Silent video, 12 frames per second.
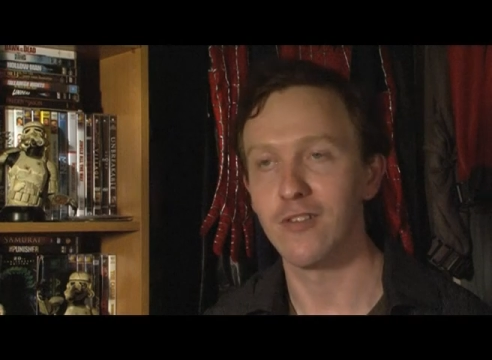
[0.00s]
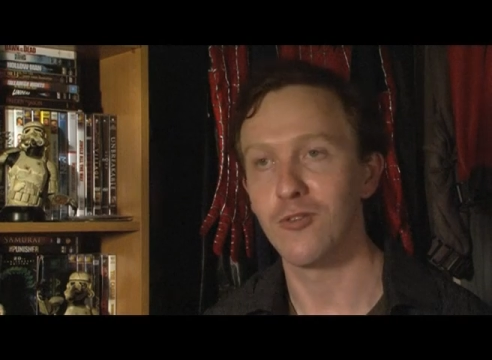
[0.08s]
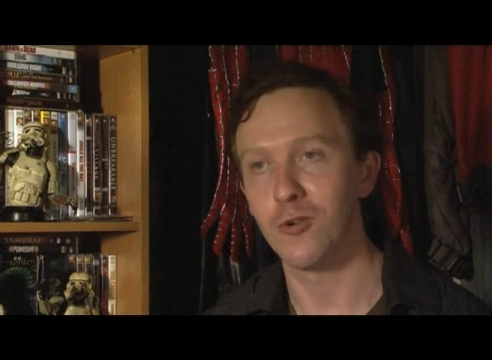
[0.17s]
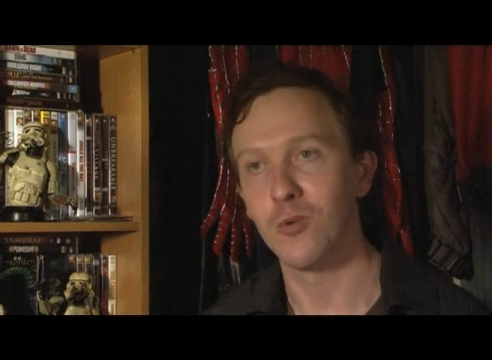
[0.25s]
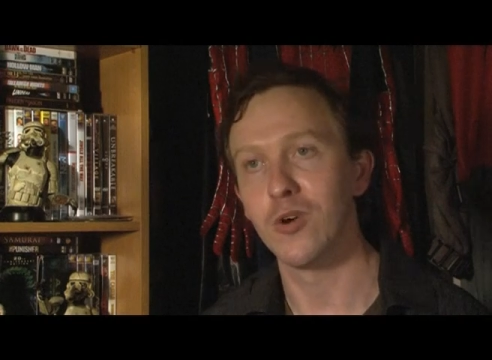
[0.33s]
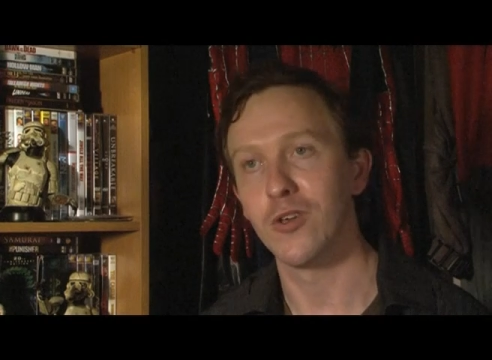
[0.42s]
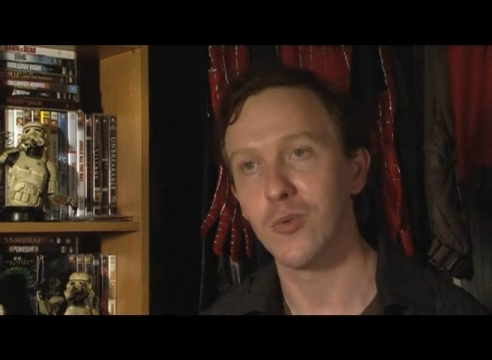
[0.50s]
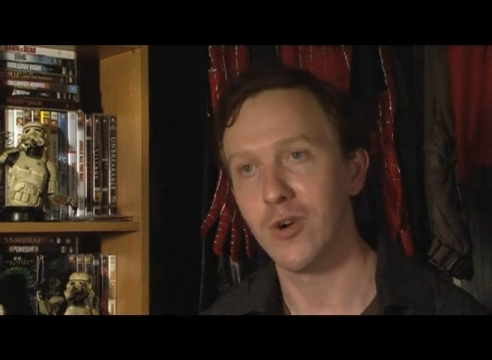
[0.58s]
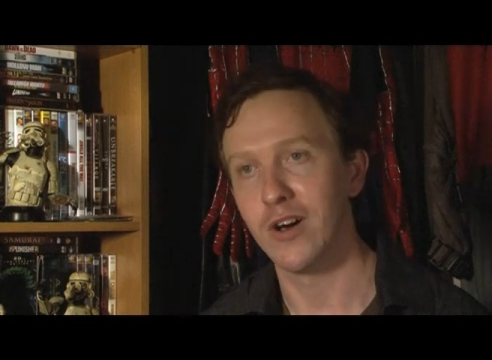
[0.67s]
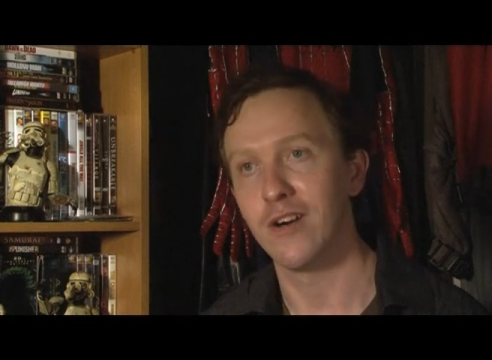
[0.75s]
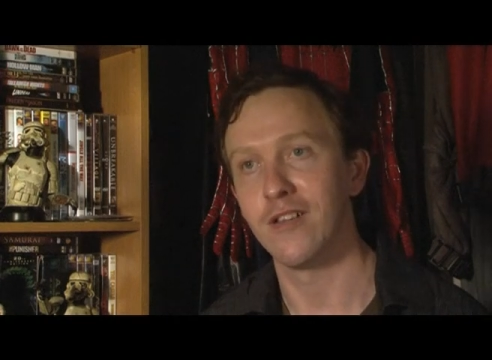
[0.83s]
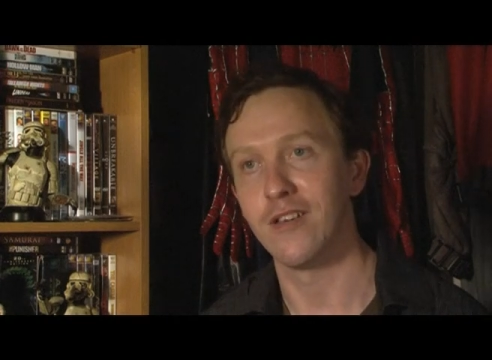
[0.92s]
that it's all
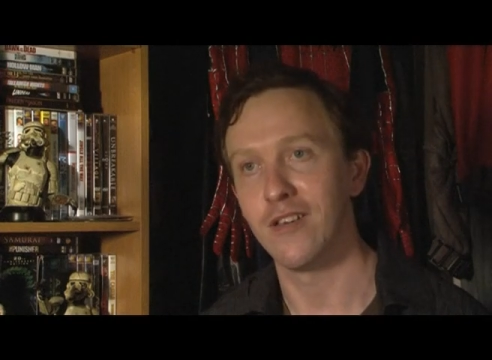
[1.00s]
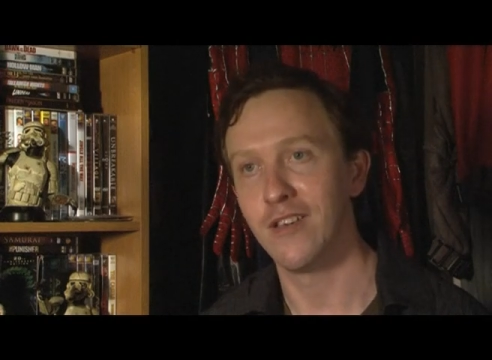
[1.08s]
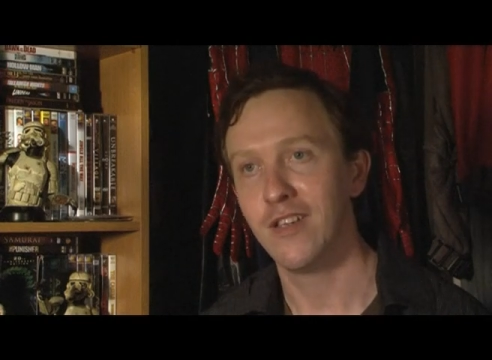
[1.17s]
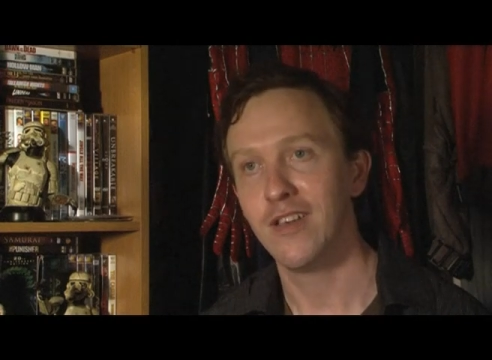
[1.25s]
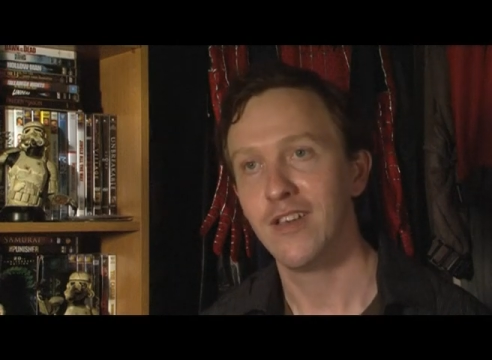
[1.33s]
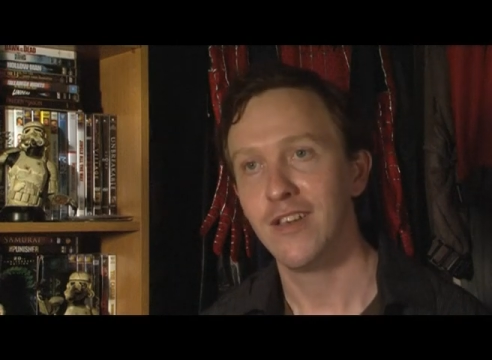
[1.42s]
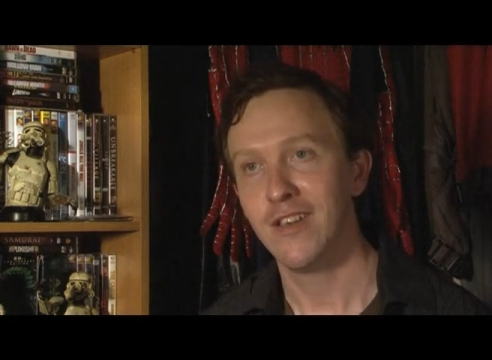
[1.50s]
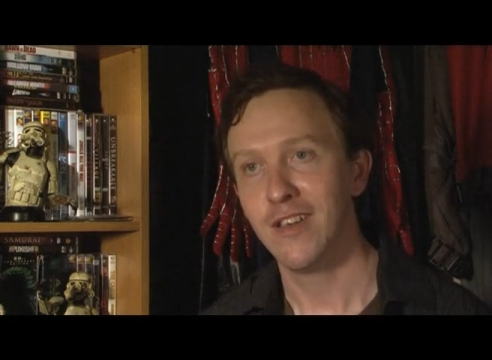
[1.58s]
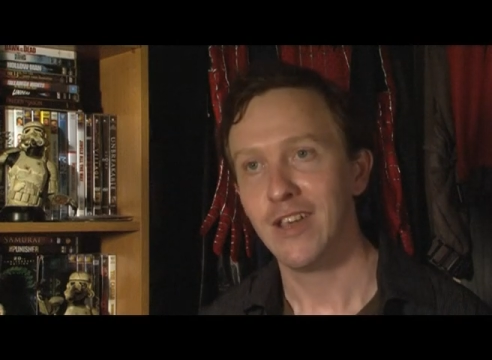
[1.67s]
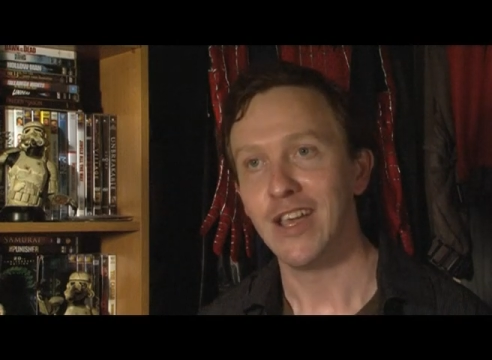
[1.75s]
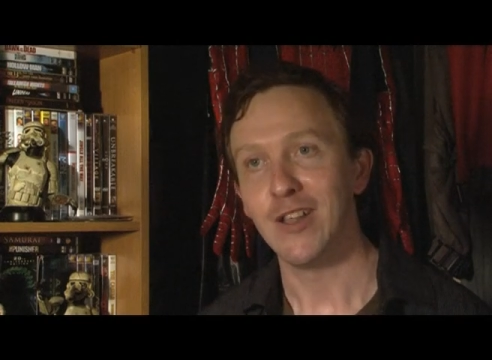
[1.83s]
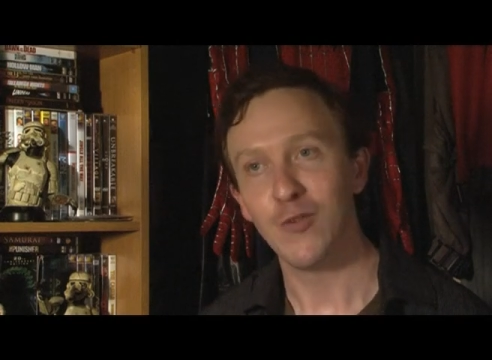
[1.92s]
worthwhile, and
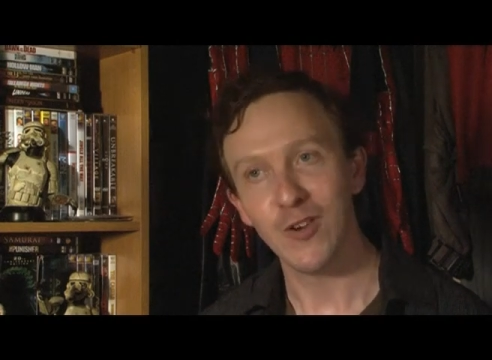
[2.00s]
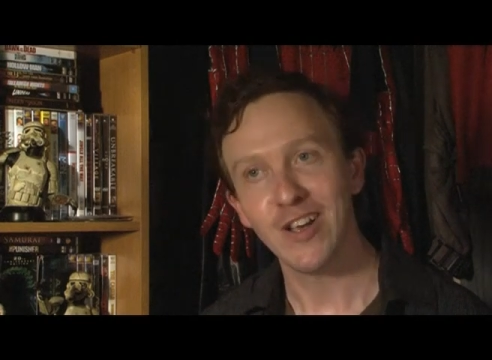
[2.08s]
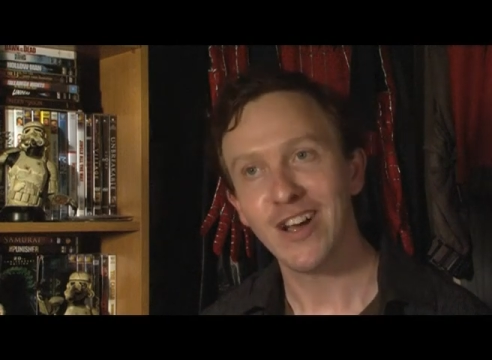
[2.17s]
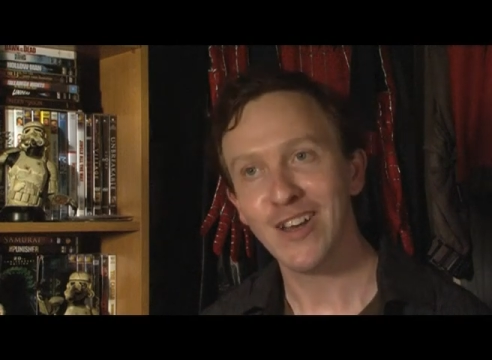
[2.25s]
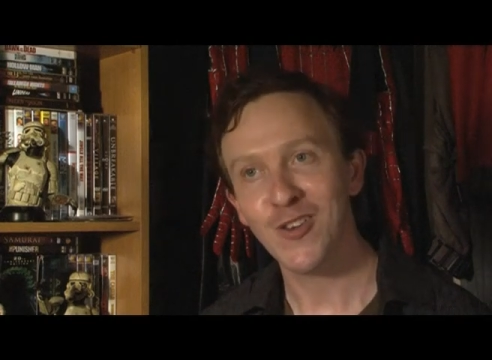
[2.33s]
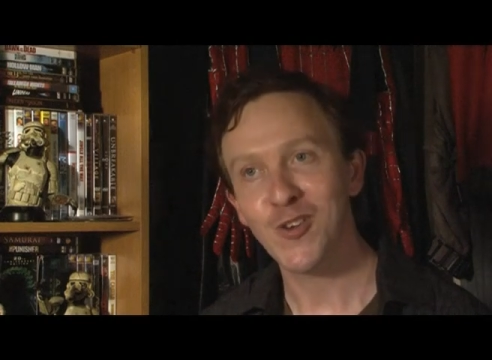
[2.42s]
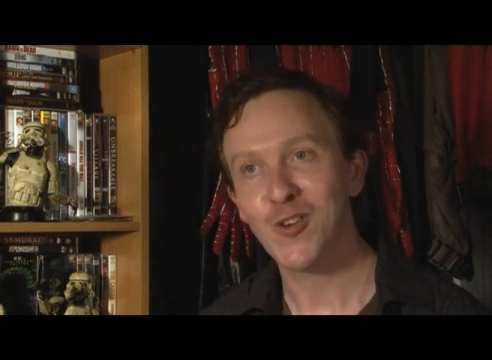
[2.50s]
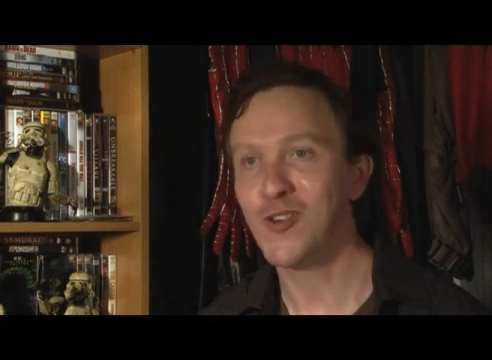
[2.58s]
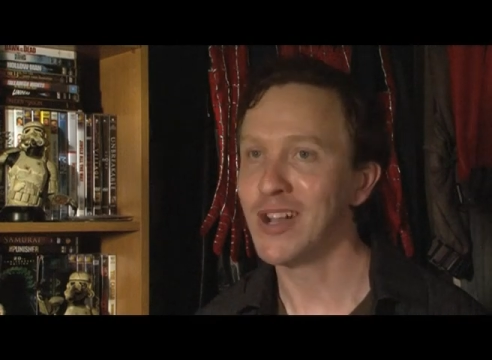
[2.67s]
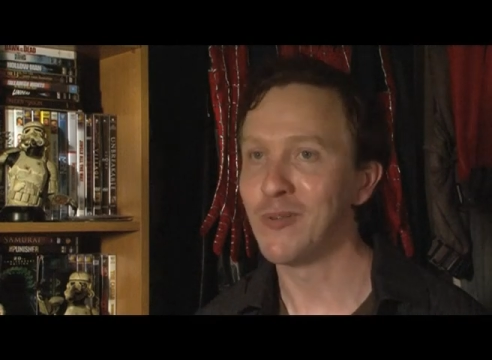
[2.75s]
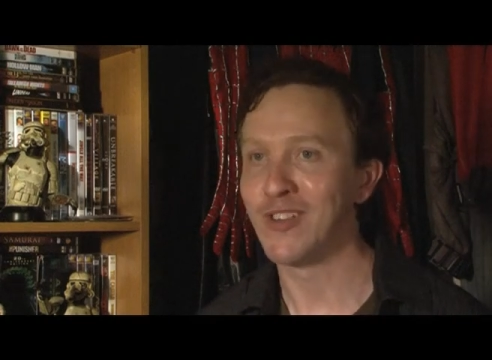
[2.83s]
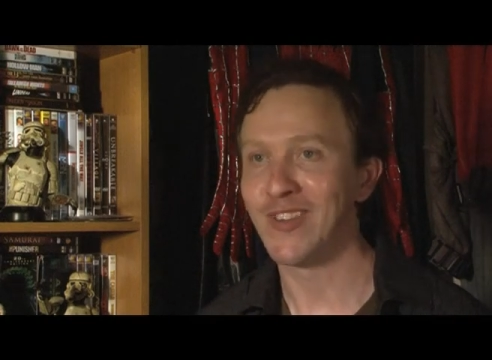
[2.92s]
it's very hard not to
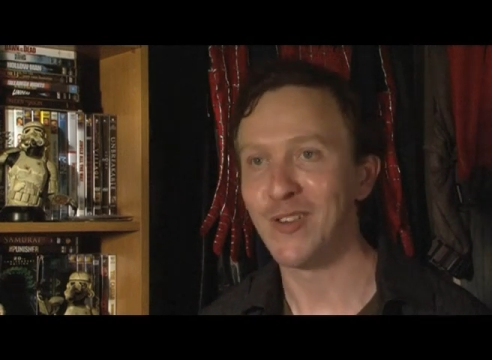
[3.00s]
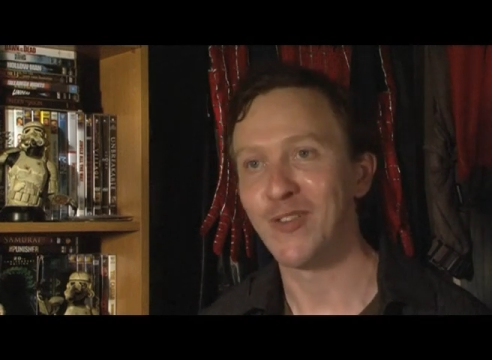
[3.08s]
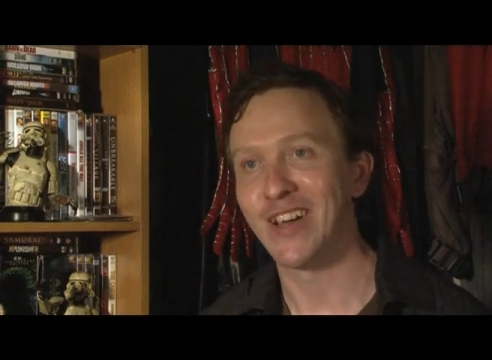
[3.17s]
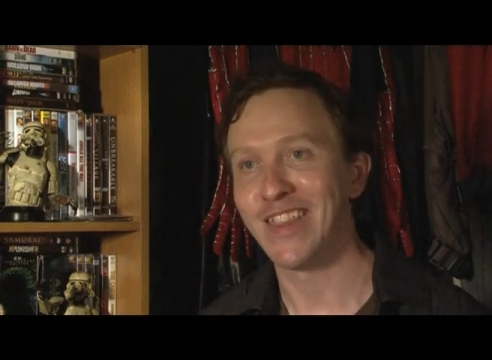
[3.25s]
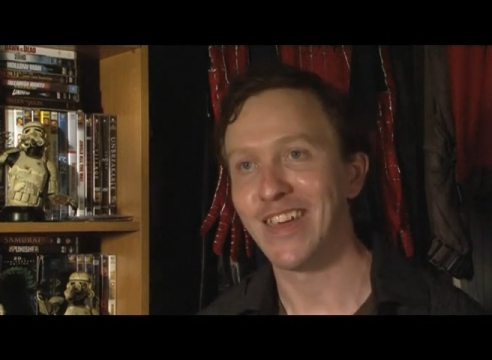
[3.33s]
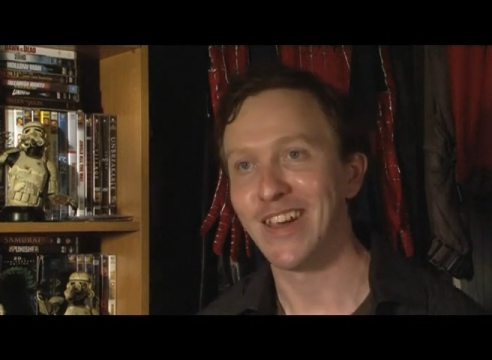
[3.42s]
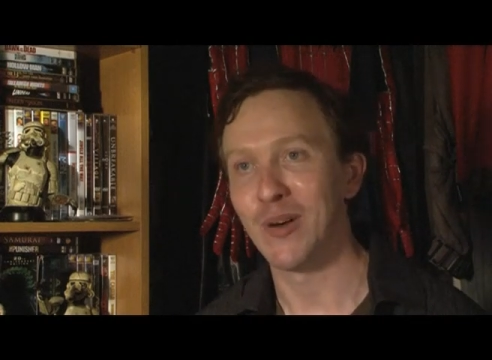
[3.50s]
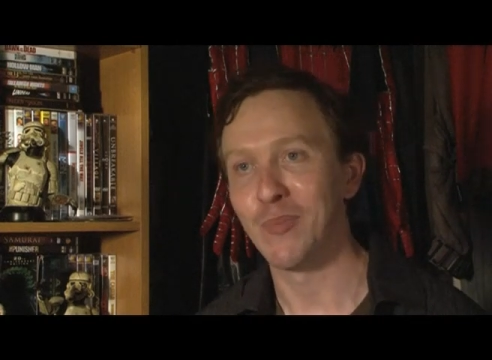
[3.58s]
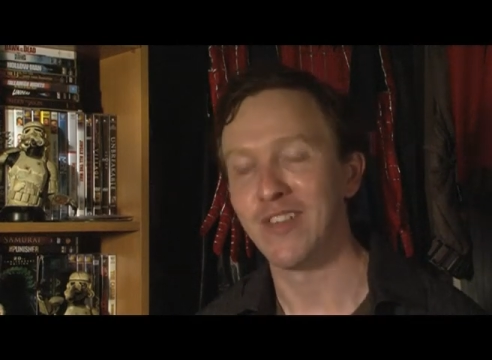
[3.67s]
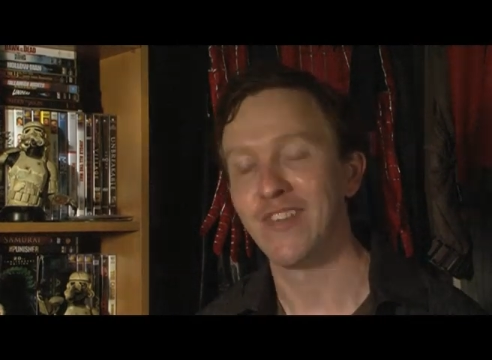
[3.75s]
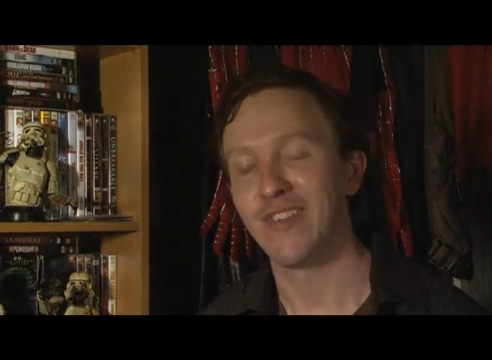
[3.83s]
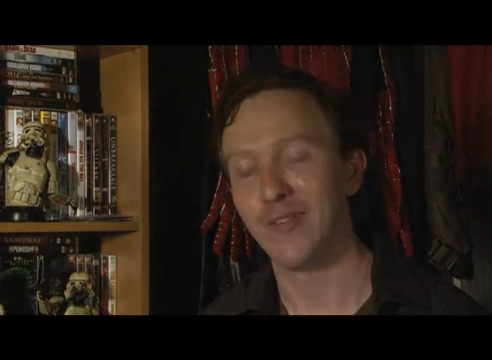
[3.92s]
cry when stuff like that
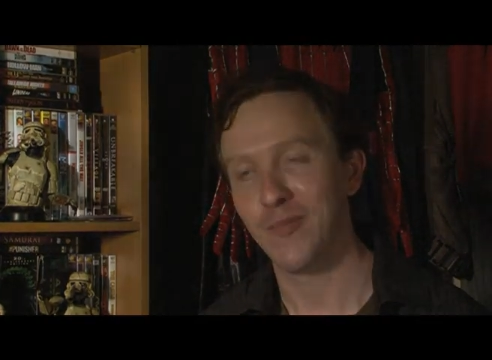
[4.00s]
happens.